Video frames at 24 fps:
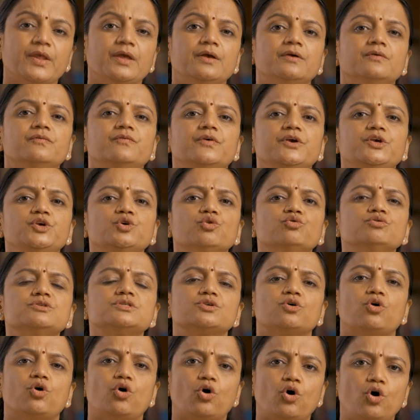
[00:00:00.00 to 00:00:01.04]
We use
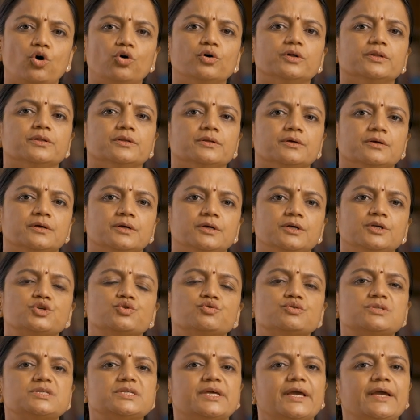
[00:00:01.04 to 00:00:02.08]
on to
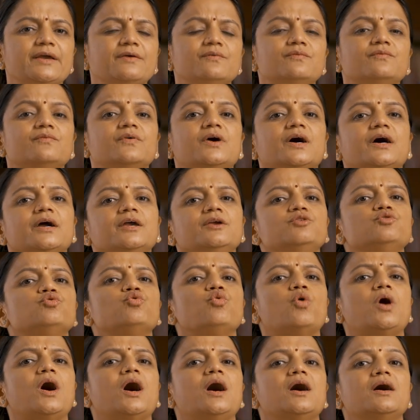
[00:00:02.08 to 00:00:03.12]
say why you
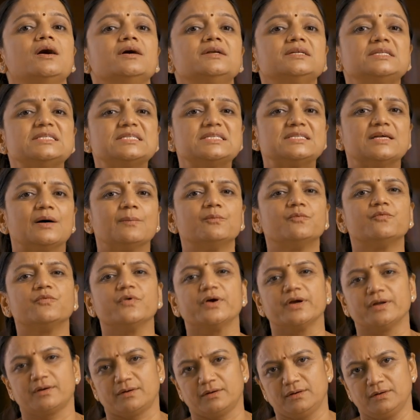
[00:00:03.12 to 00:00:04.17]
are
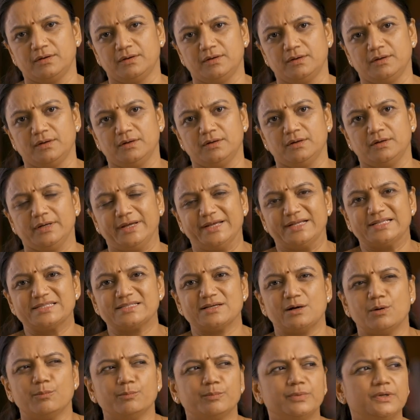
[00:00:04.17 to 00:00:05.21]
somewhere.
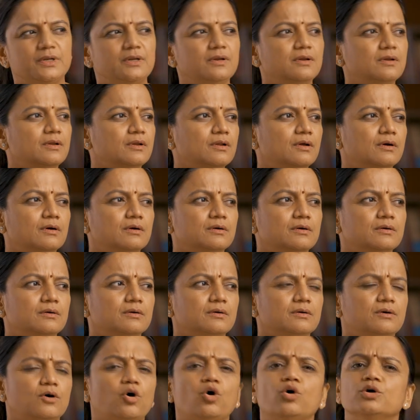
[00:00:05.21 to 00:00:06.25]
Example,
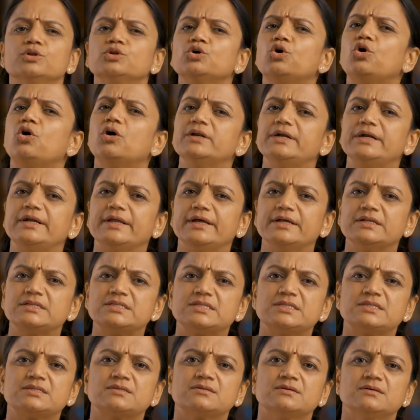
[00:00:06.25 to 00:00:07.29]
on
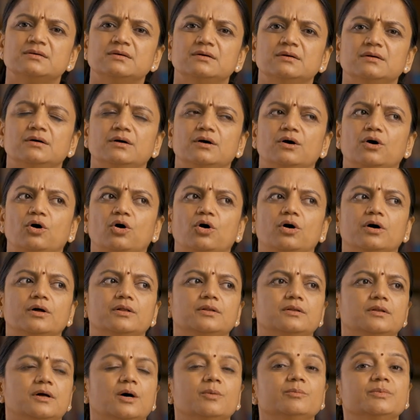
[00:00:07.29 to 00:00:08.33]
holidays,
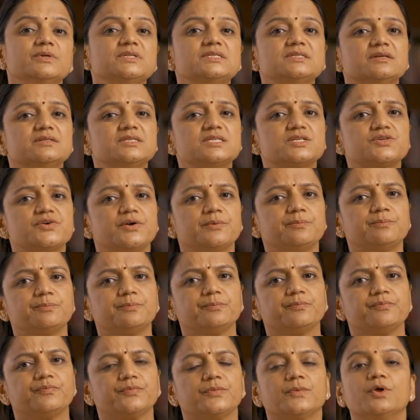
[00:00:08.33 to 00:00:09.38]
on a business trip,
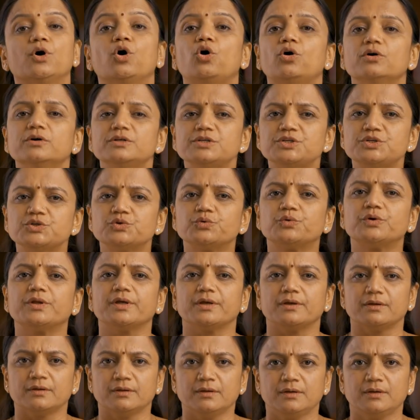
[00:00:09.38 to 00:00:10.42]
on duty.